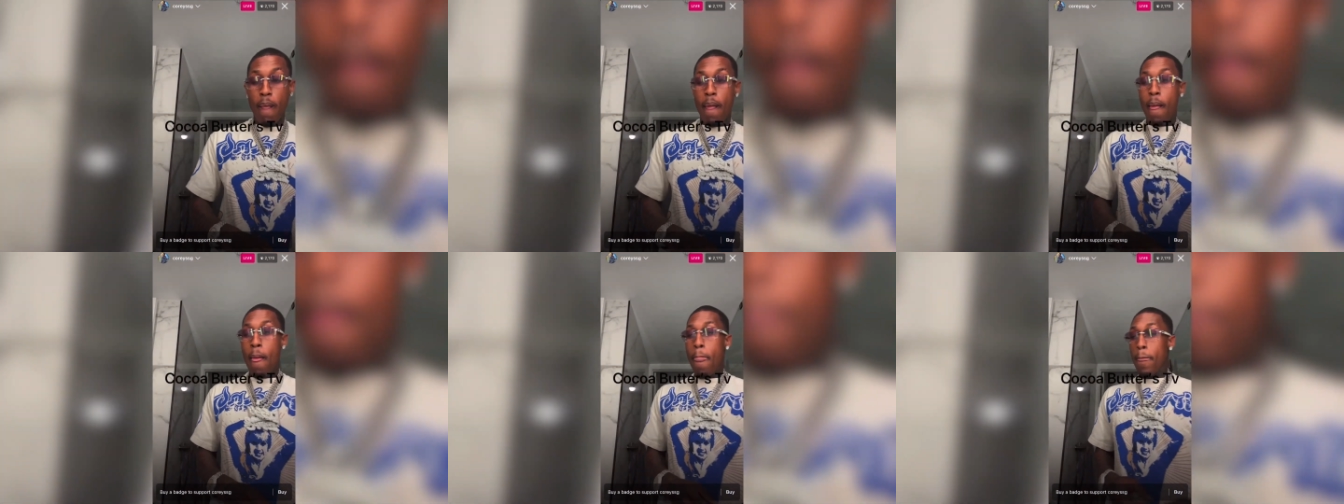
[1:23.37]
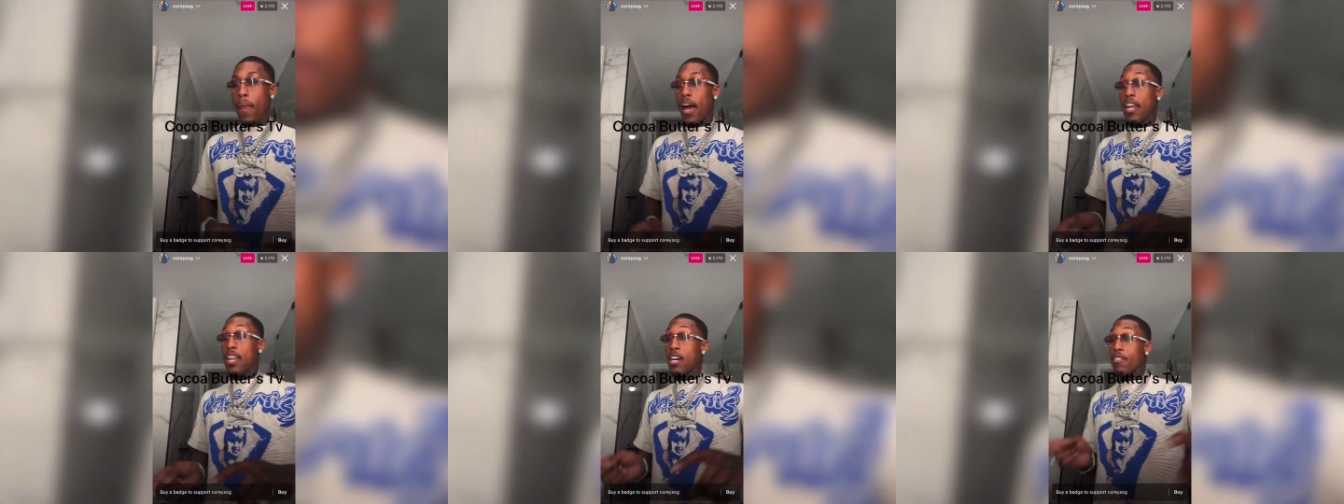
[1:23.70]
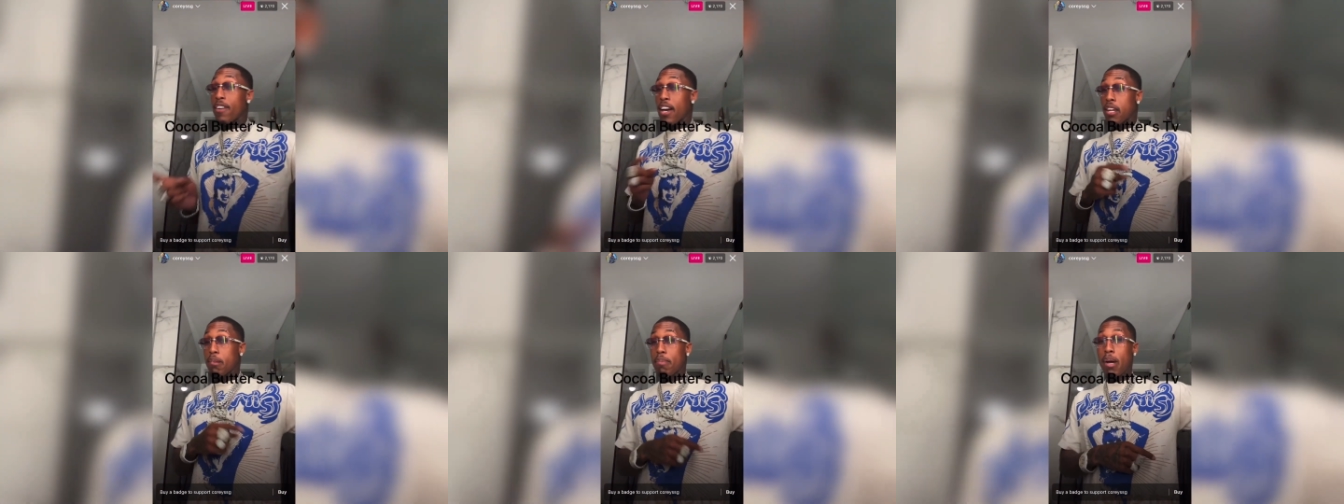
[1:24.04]
I left
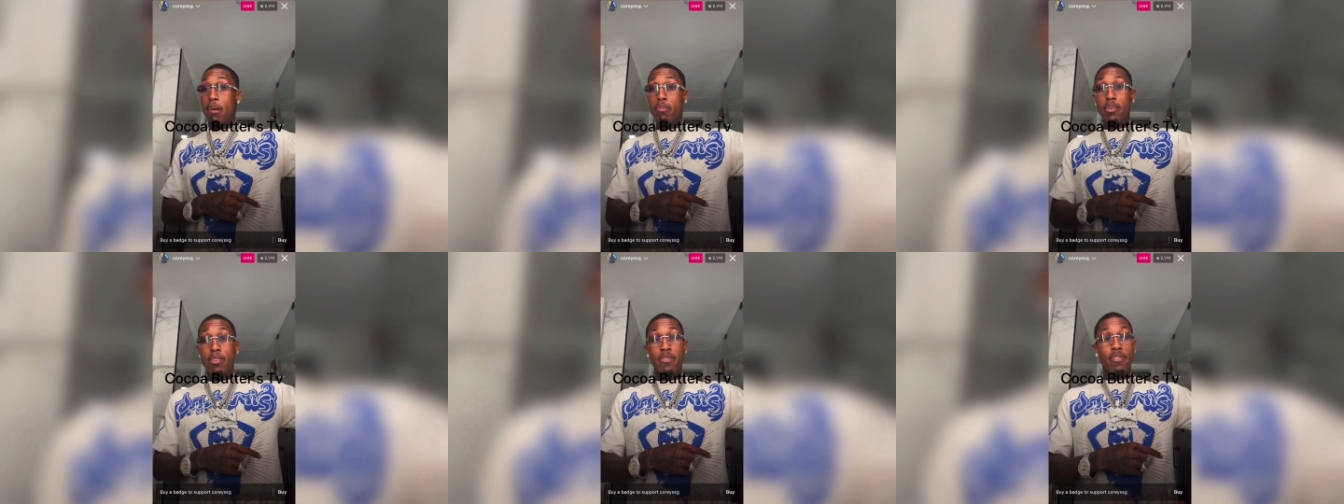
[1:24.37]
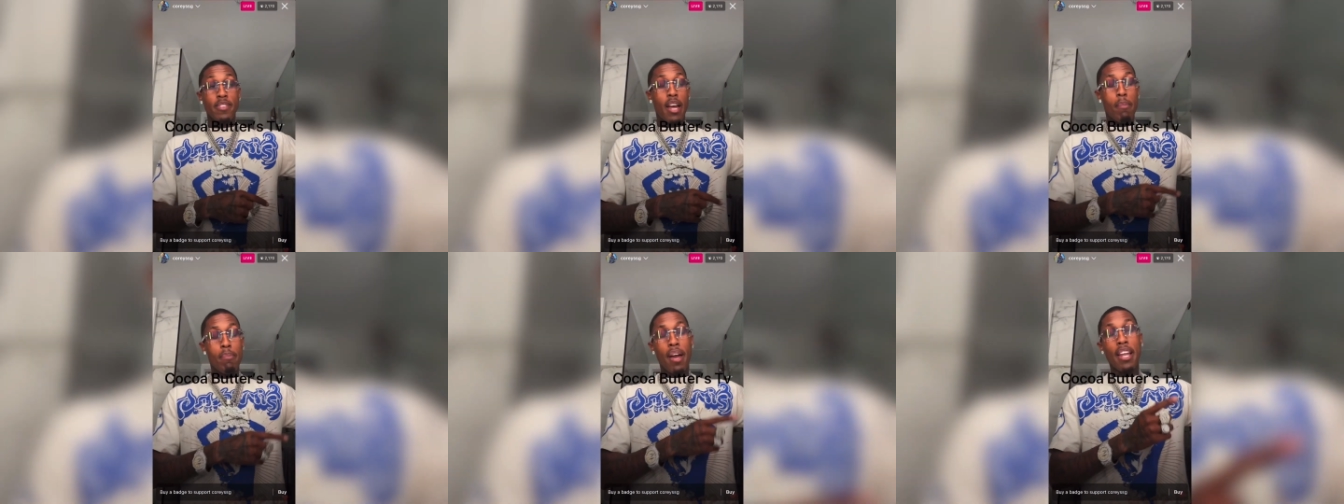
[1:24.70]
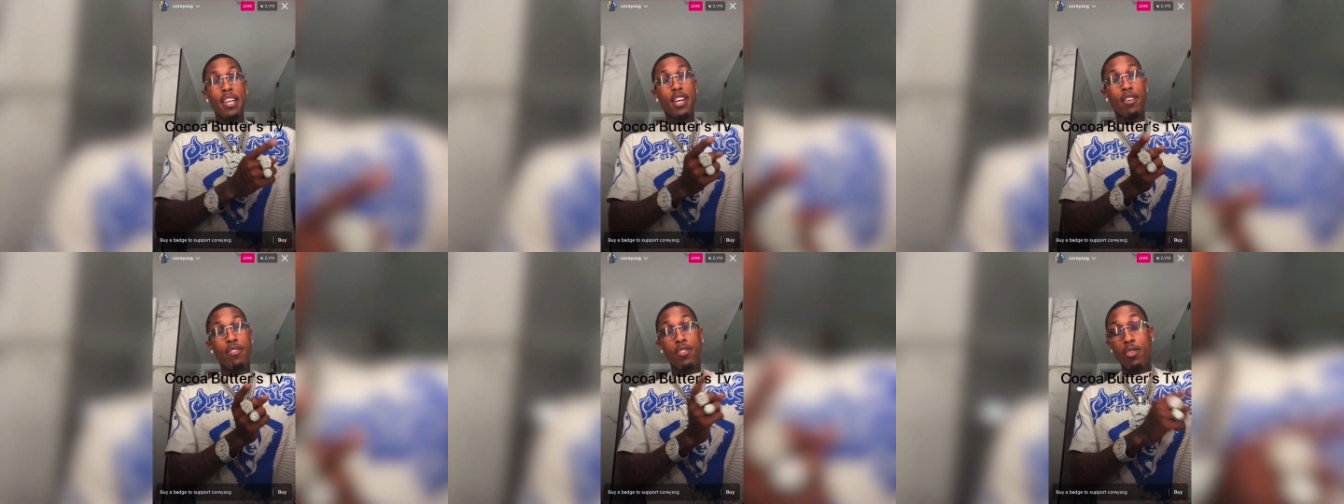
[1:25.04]
Alabama. I mean, I left New
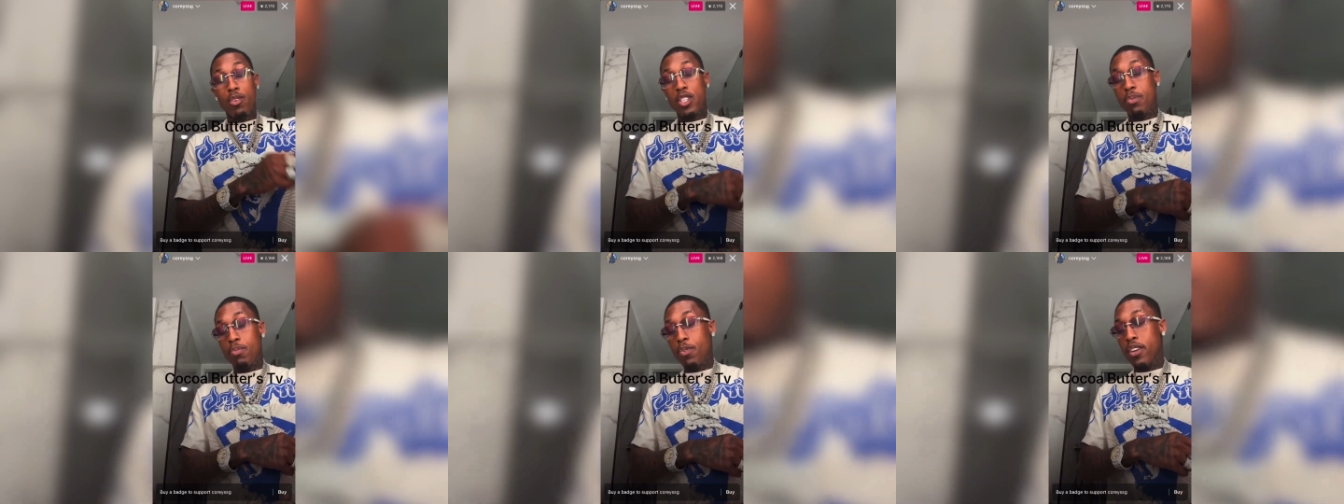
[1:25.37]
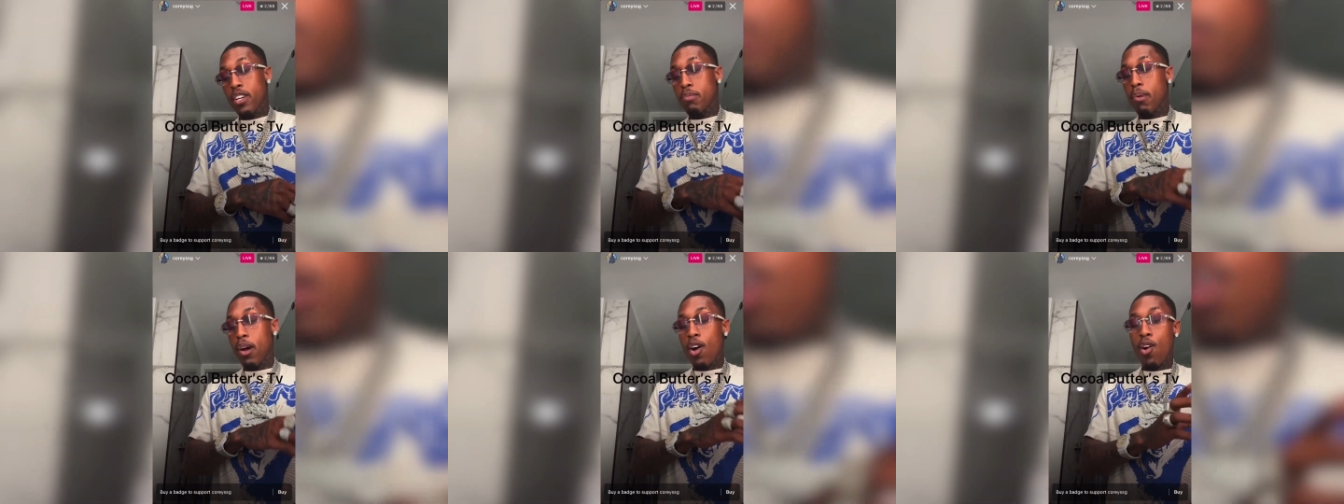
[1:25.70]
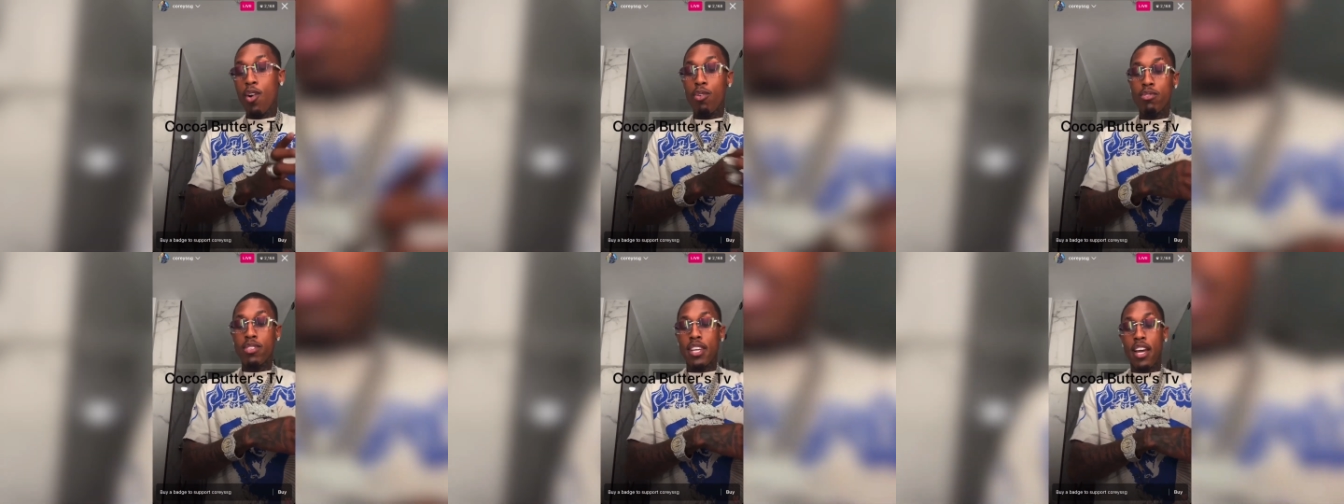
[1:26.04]
York Springs, my
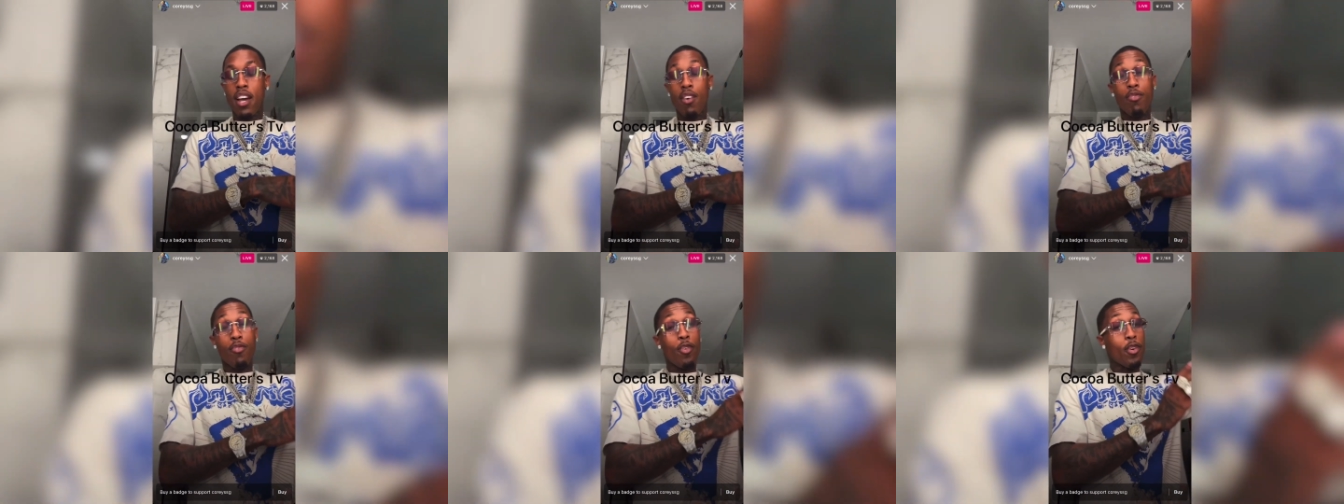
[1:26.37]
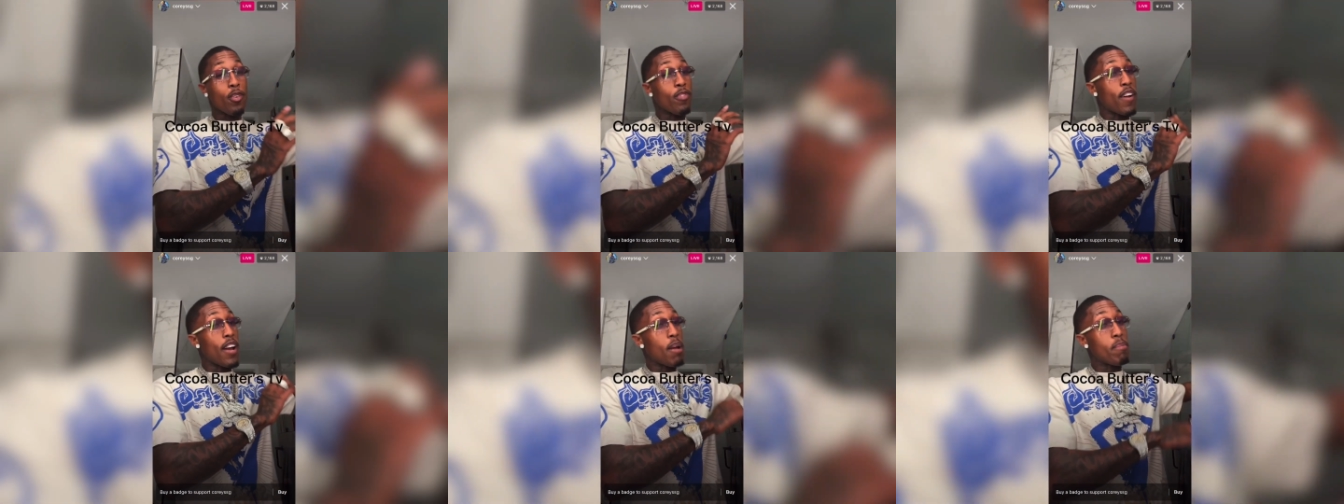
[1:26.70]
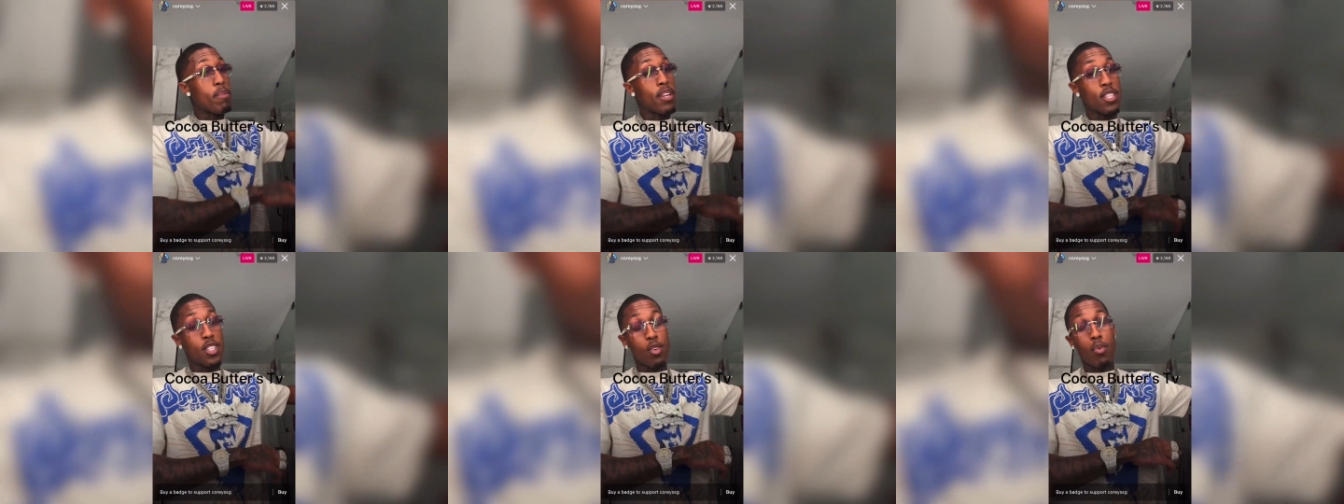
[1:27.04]
hometown, 45 minutes
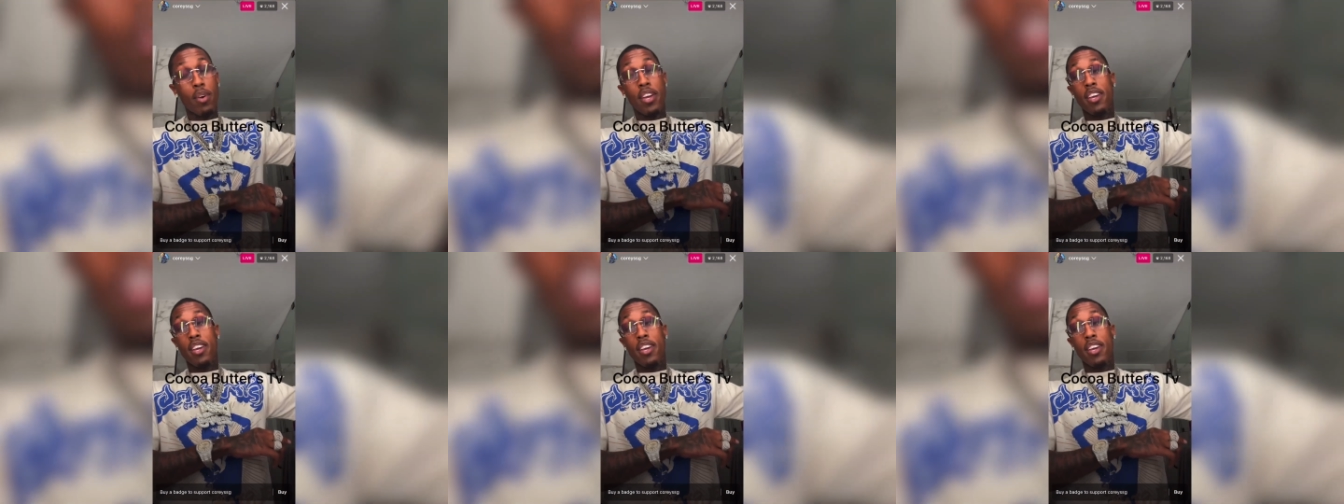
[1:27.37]
away